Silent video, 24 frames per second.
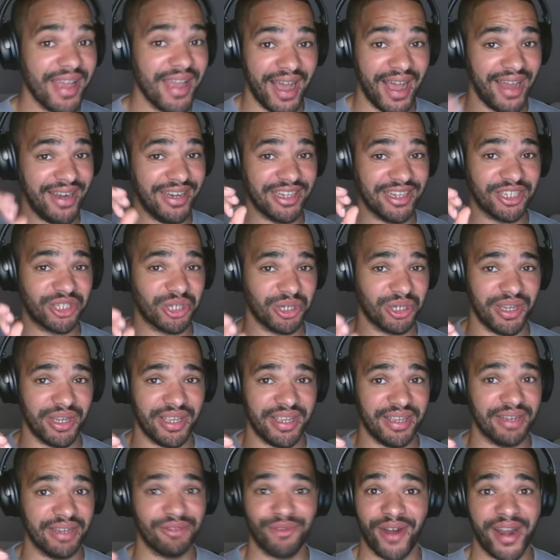I
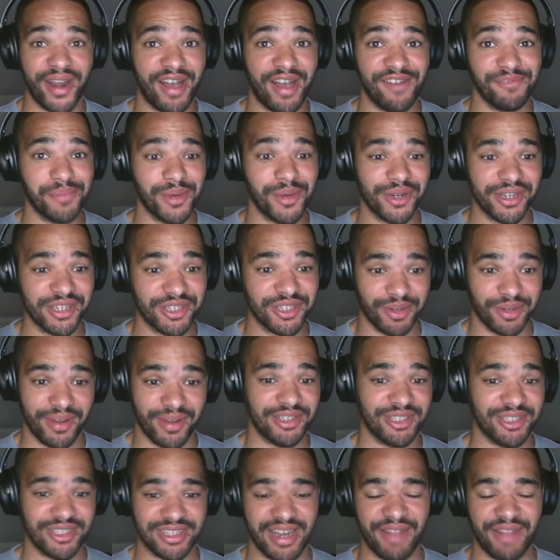literally ran out of money, so I
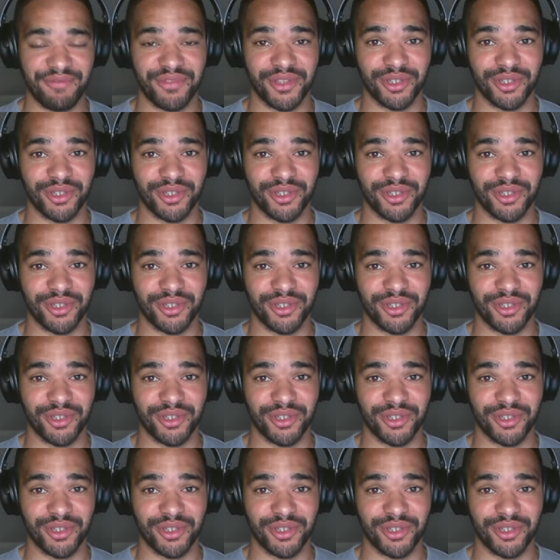just left